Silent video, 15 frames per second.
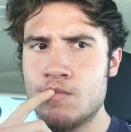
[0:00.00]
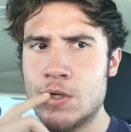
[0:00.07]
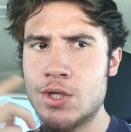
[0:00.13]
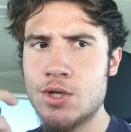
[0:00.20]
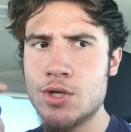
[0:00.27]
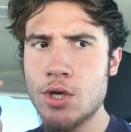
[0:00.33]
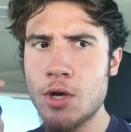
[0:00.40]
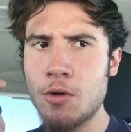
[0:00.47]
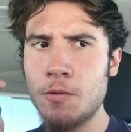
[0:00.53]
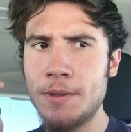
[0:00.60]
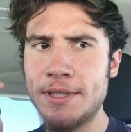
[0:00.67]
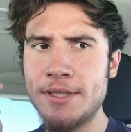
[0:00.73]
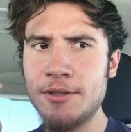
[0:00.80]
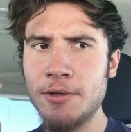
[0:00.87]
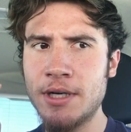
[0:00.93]
So
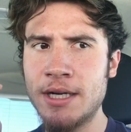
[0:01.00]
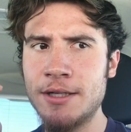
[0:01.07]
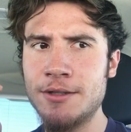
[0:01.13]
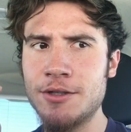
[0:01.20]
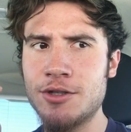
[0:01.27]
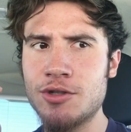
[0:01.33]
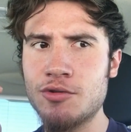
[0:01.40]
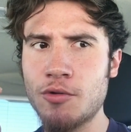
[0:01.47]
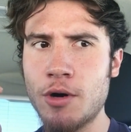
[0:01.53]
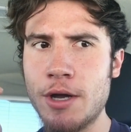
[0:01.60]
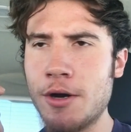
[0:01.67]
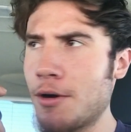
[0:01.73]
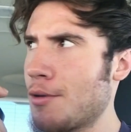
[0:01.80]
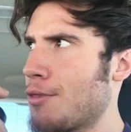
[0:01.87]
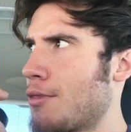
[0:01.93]
we still gonna
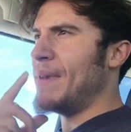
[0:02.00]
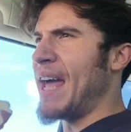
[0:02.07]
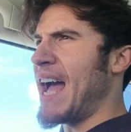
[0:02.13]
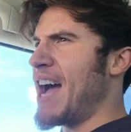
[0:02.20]
destroy Earth?